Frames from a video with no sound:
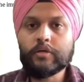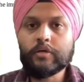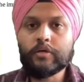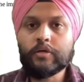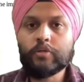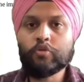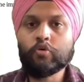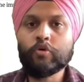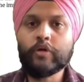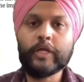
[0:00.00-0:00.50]

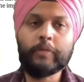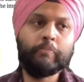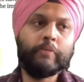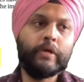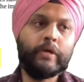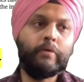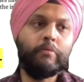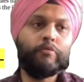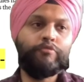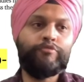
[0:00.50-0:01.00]
So
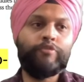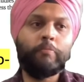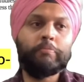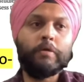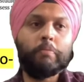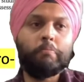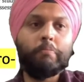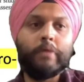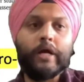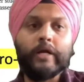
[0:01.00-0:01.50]
from
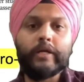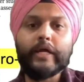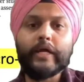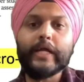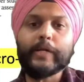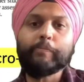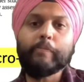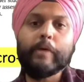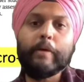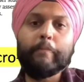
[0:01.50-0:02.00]
the blood,
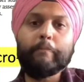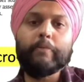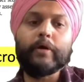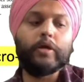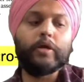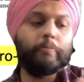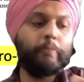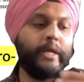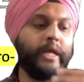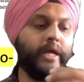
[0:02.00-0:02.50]
it may
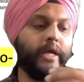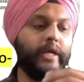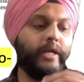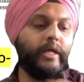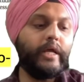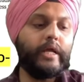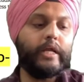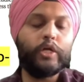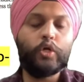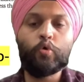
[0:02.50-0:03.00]
permeate
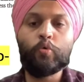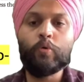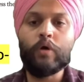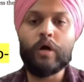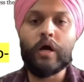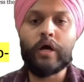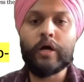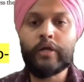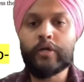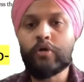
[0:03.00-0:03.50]
into
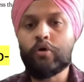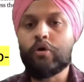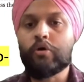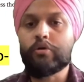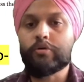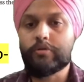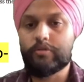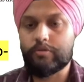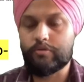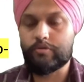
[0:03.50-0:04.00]
our
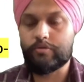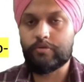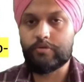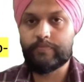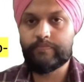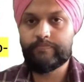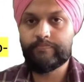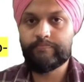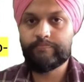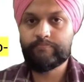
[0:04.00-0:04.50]
organs,
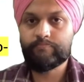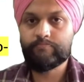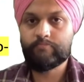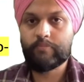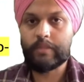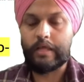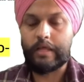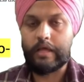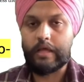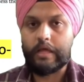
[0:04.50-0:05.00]

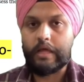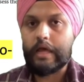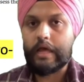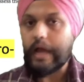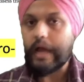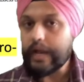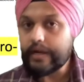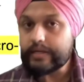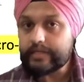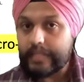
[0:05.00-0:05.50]

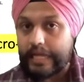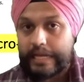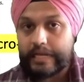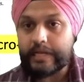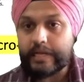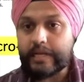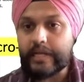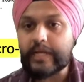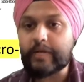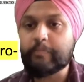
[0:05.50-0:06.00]
and
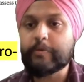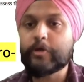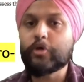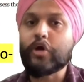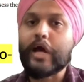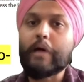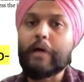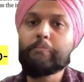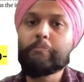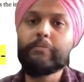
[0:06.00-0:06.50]
then it may
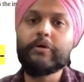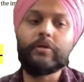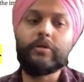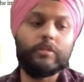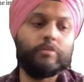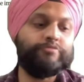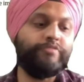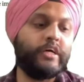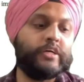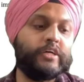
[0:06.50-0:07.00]
hamper
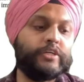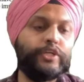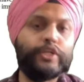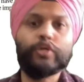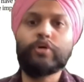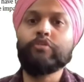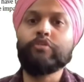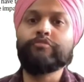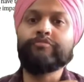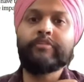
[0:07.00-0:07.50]
the
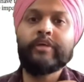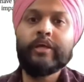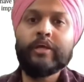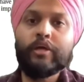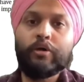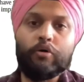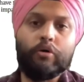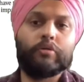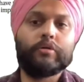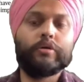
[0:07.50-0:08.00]
functioning of
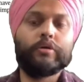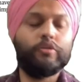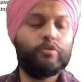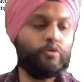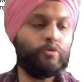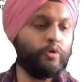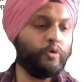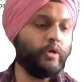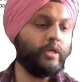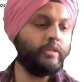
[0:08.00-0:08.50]
the organs.
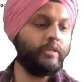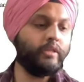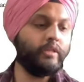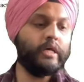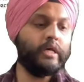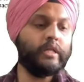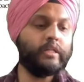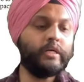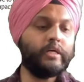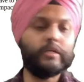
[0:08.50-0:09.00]
So you can
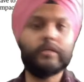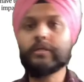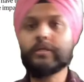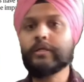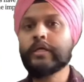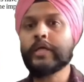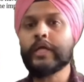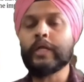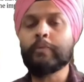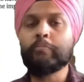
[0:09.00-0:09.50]
say
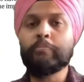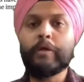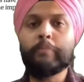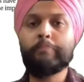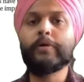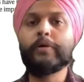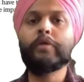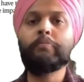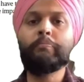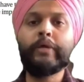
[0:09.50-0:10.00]
that it may
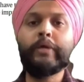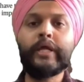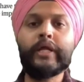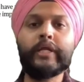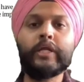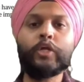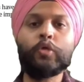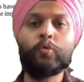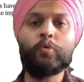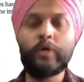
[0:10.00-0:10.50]

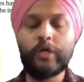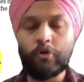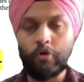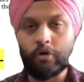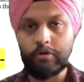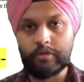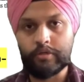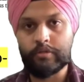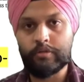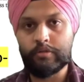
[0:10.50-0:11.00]
permeate into our
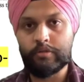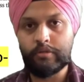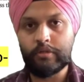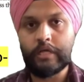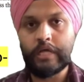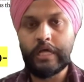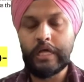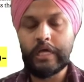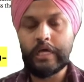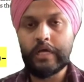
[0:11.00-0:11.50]
organs
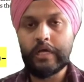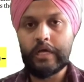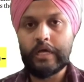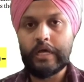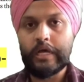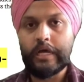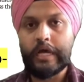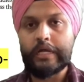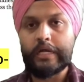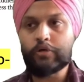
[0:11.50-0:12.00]

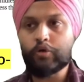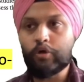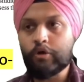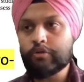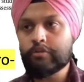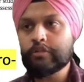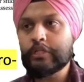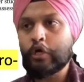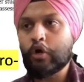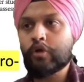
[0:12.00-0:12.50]
and
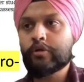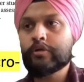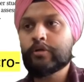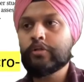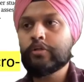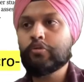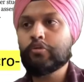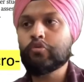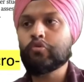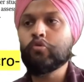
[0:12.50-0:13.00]
cause the
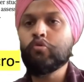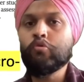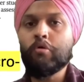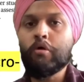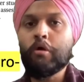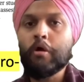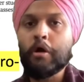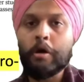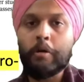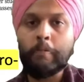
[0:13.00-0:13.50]
organs
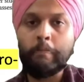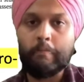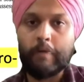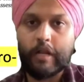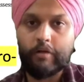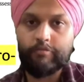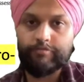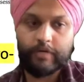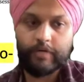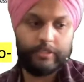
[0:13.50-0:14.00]
to
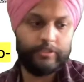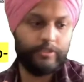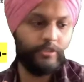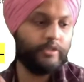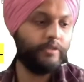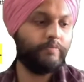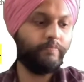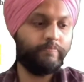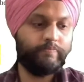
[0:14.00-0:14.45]
malfunction.